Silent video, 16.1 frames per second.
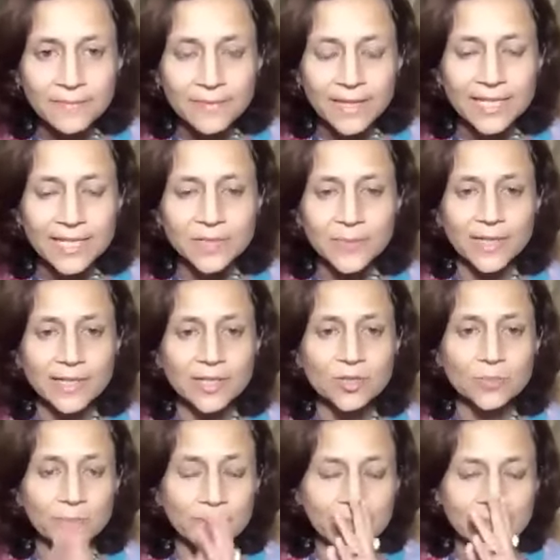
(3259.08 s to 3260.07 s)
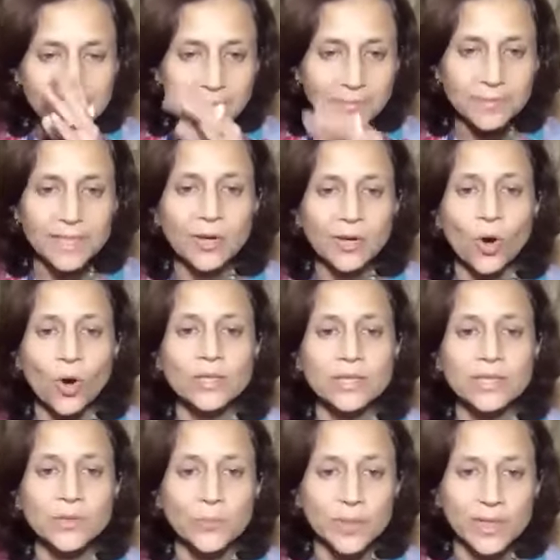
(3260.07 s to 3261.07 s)
It's better to build something on
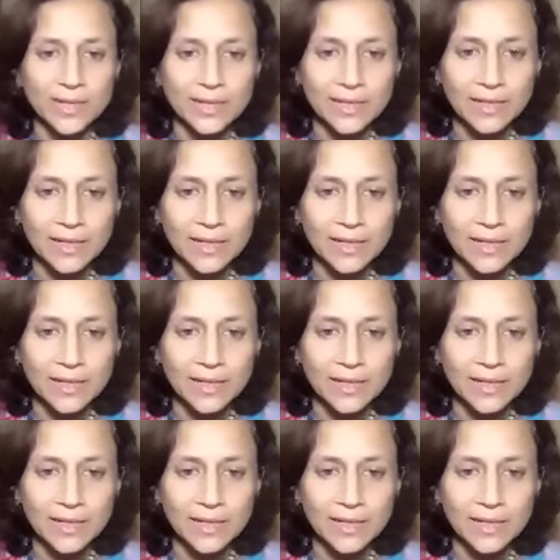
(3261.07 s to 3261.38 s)
the wheel.